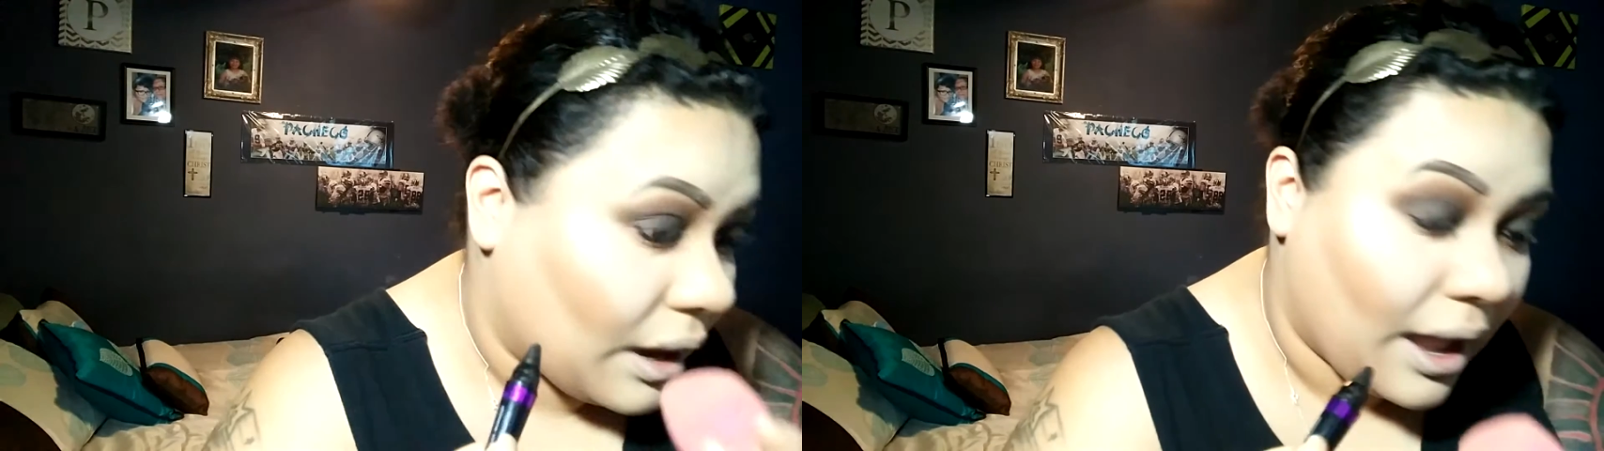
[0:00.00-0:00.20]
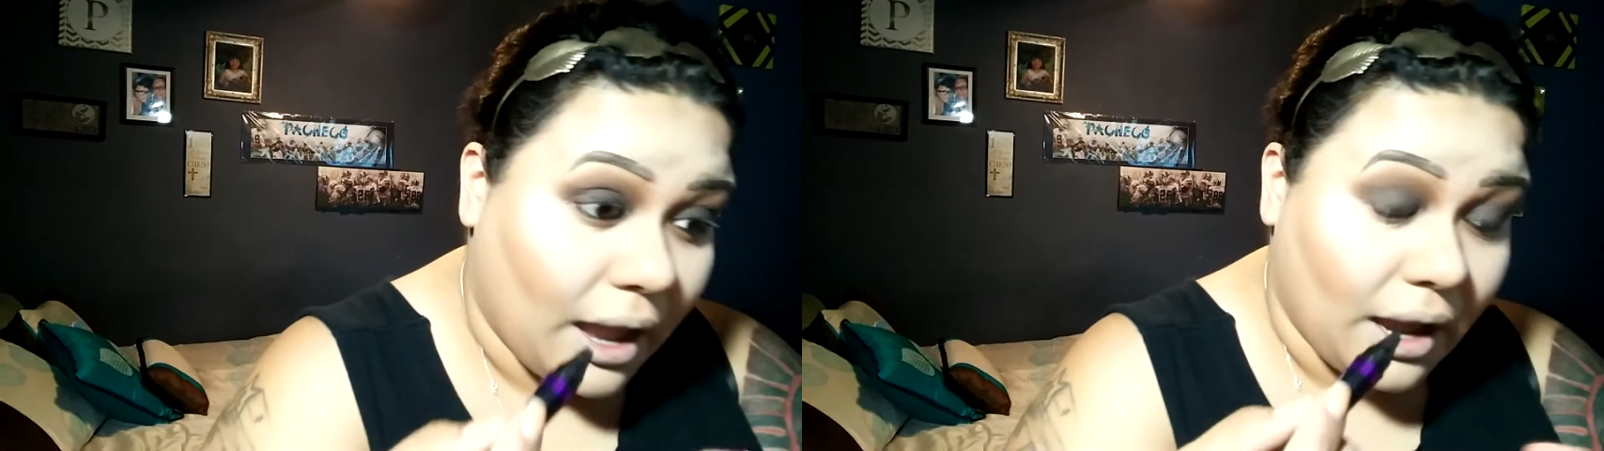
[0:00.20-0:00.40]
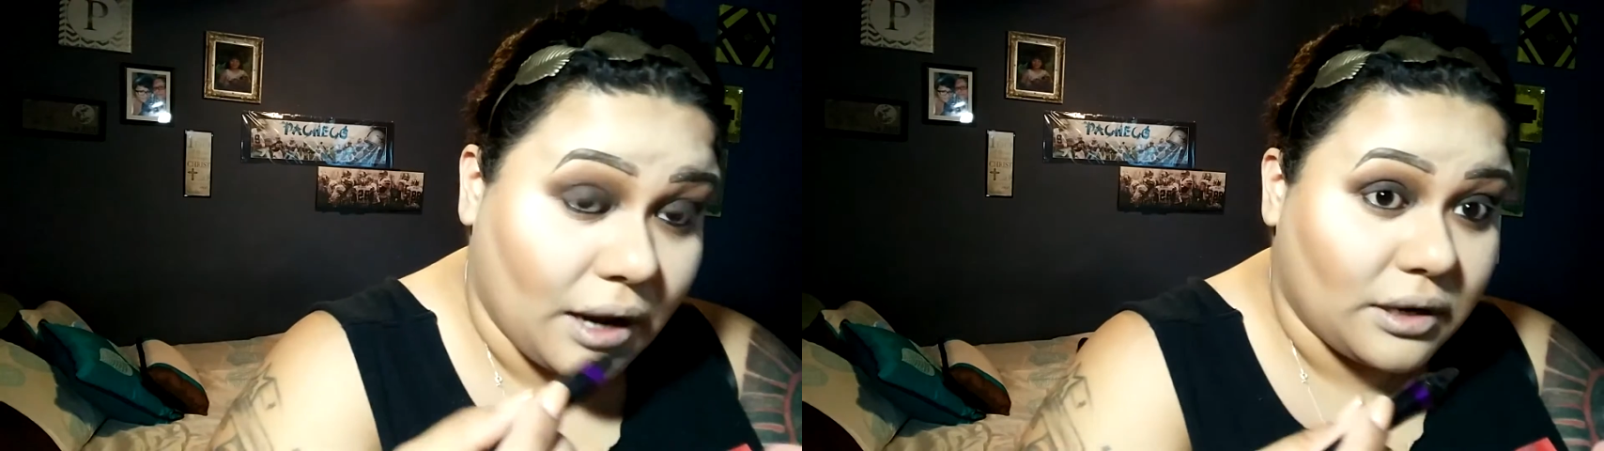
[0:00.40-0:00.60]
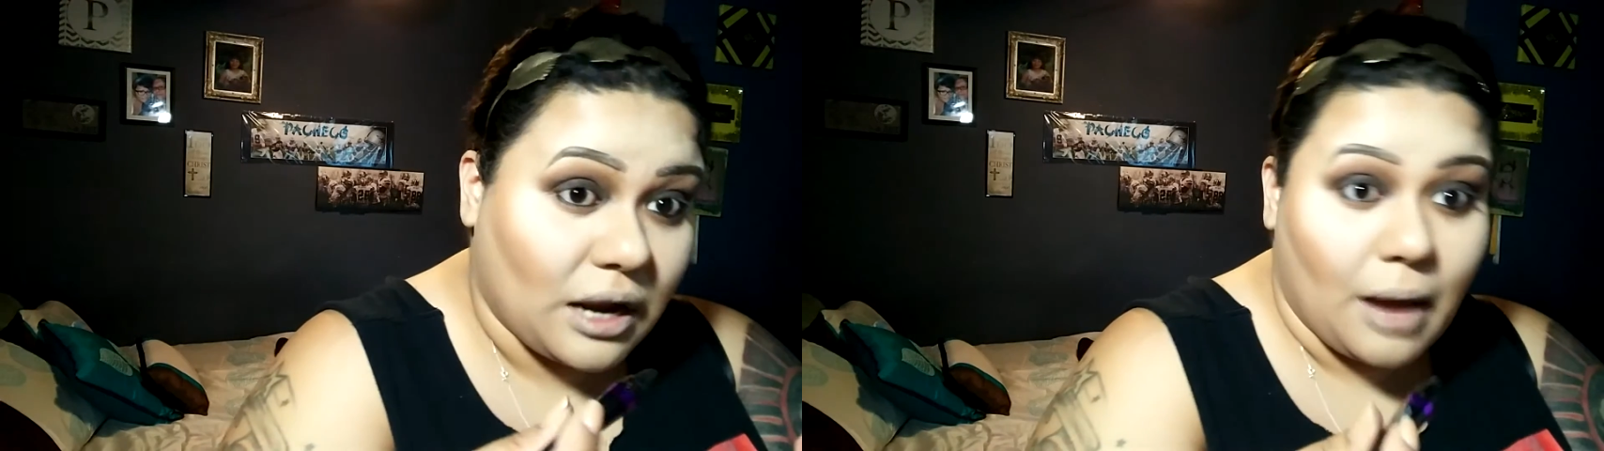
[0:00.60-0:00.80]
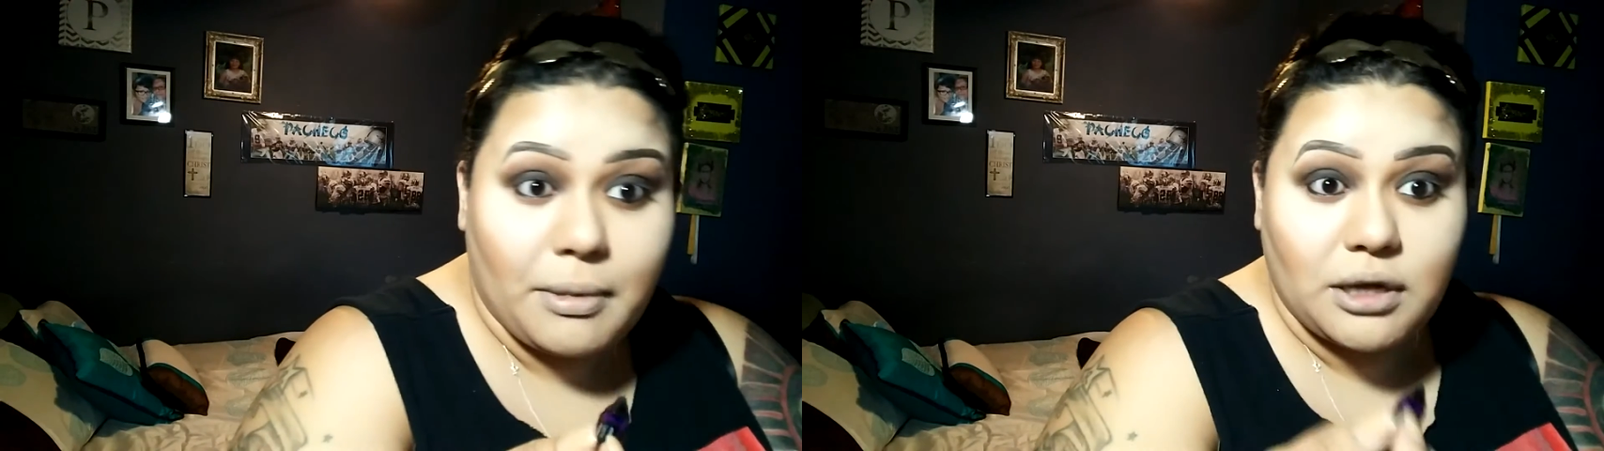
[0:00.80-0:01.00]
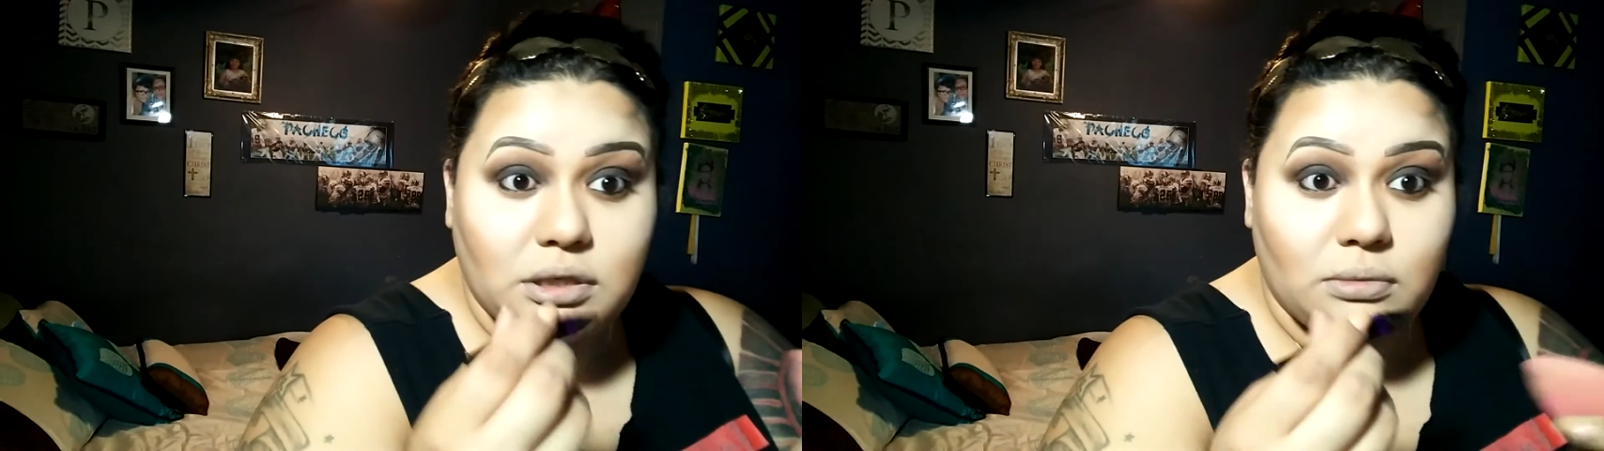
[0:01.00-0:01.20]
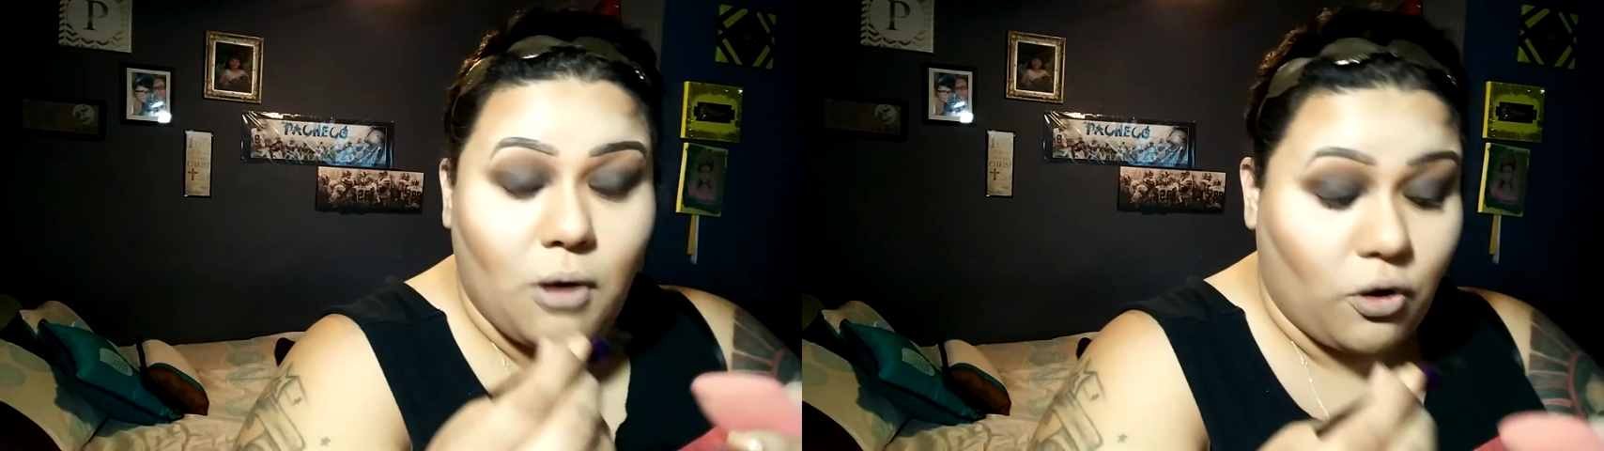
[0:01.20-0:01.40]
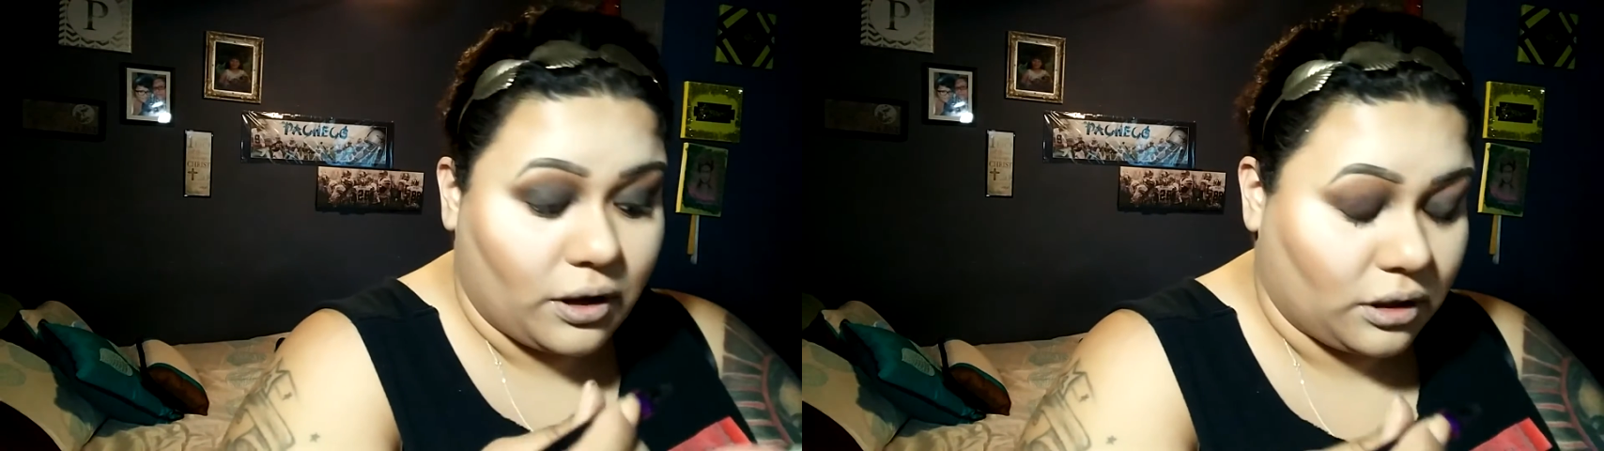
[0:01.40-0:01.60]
And I'm going to smoke